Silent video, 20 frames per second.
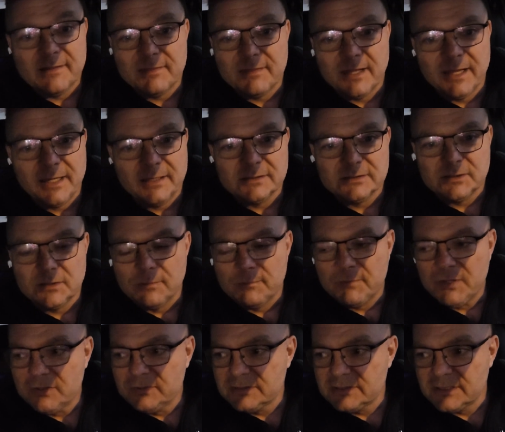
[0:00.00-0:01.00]
of things. Your
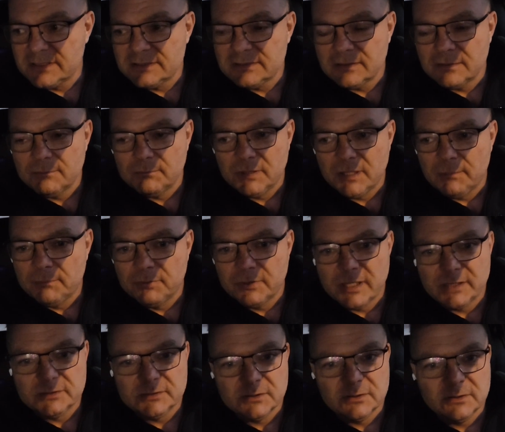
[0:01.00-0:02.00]
immune system, blood
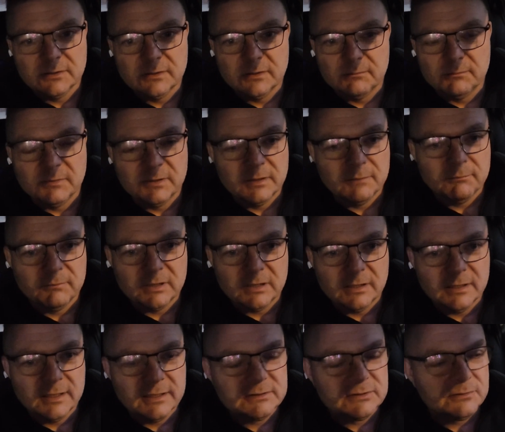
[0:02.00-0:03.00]
pressure,
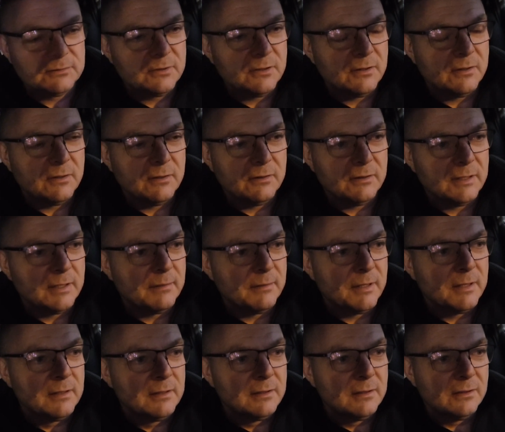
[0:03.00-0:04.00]
cholesterol.
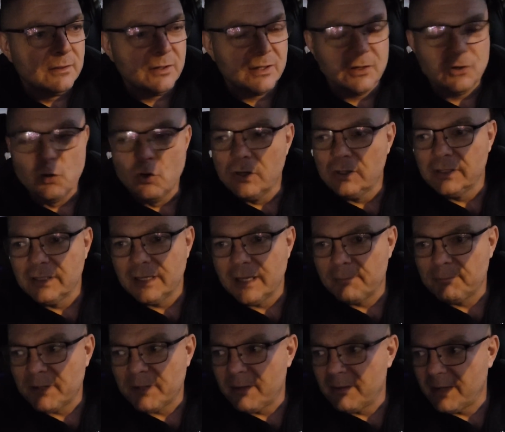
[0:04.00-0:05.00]
Google it
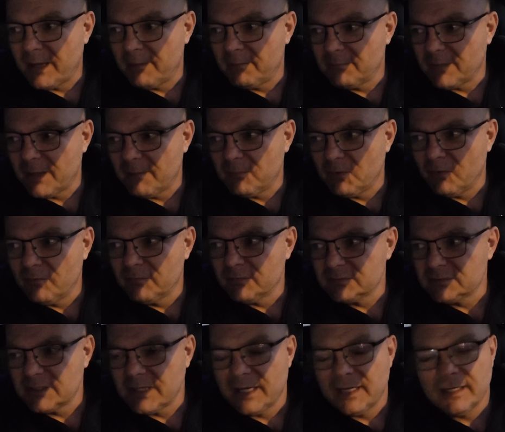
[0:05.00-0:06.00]
up. I'm
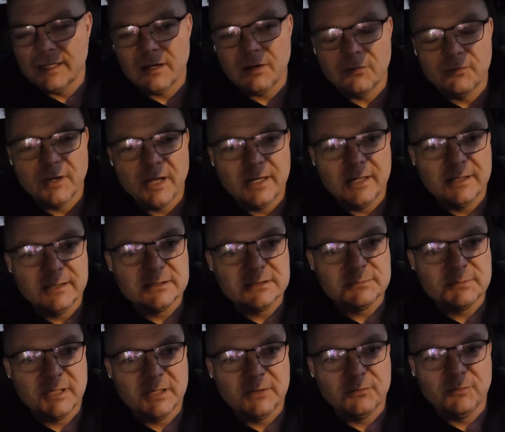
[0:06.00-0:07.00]
overstating how great it is,
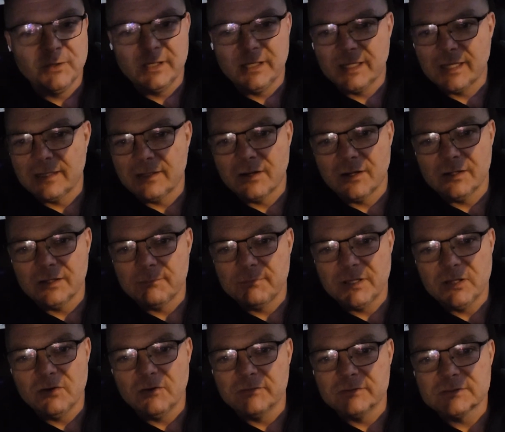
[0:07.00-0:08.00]
but it really can hardly
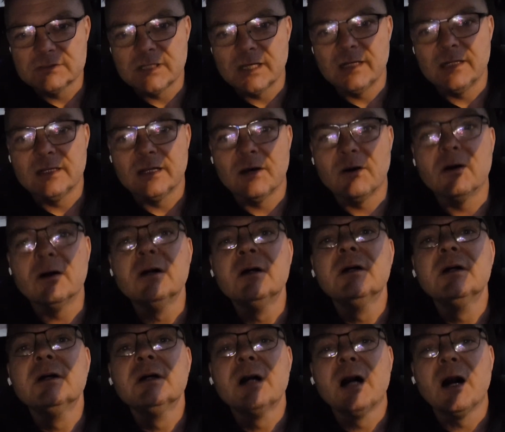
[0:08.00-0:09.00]
be overstated
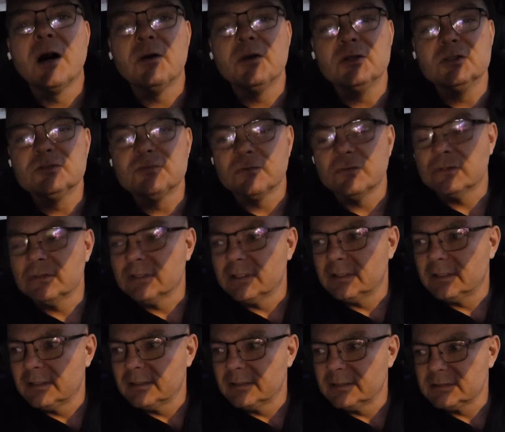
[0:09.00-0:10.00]
how
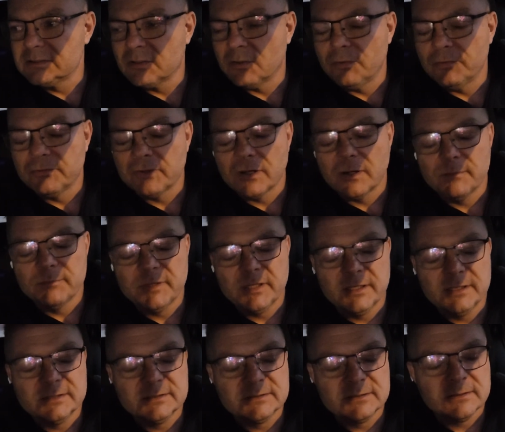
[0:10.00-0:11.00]
useful this cold therapy
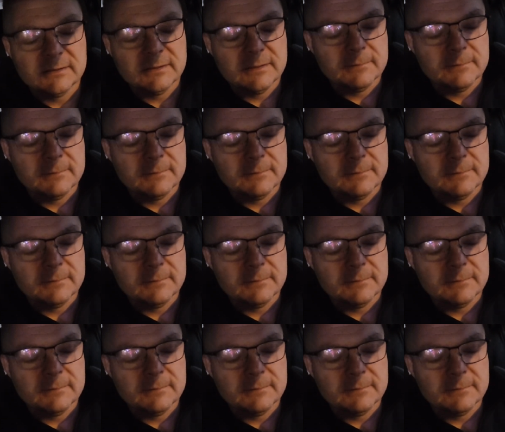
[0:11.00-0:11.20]
is.